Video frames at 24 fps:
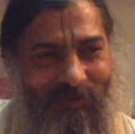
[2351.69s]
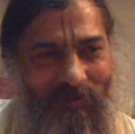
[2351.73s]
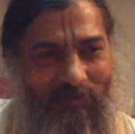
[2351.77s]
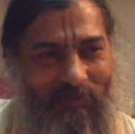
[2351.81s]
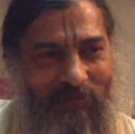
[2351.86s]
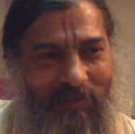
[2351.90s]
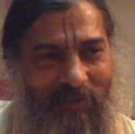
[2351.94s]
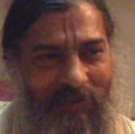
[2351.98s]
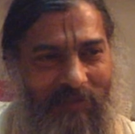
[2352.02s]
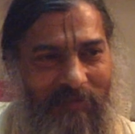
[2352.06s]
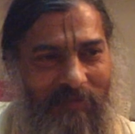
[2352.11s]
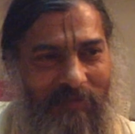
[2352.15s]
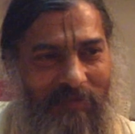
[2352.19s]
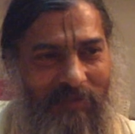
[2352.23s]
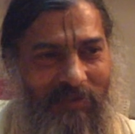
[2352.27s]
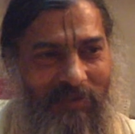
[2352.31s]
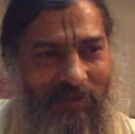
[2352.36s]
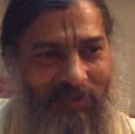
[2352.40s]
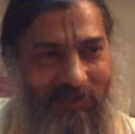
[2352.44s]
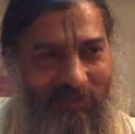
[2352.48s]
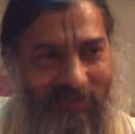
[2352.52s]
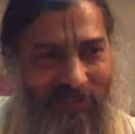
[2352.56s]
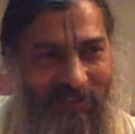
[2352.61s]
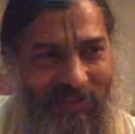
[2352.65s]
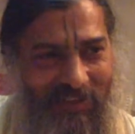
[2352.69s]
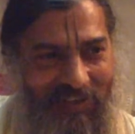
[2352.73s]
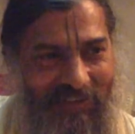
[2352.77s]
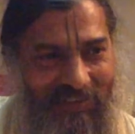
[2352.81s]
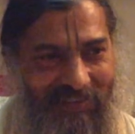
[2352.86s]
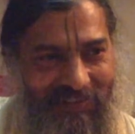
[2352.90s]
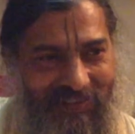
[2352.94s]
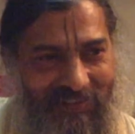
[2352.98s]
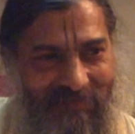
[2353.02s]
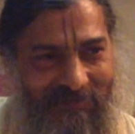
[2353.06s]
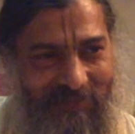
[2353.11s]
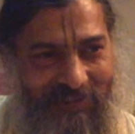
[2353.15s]
will become
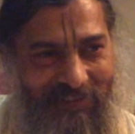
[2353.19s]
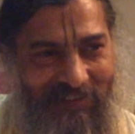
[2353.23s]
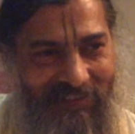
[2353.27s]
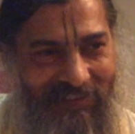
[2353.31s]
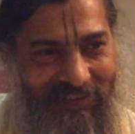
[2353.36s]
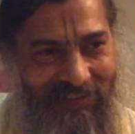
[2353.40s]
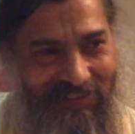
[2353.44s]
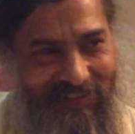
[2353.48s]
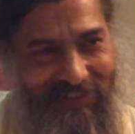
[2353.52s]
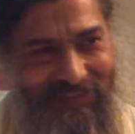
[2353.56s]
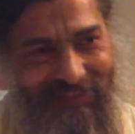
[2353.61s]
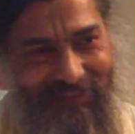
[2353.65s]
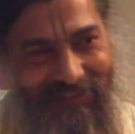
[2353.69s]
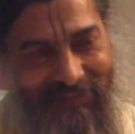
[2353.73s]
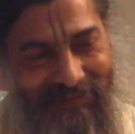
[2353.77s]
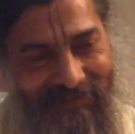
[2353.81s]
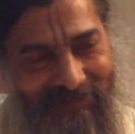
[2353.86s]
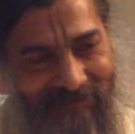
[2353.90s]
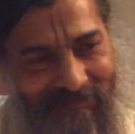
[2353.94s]
intoxicated by this.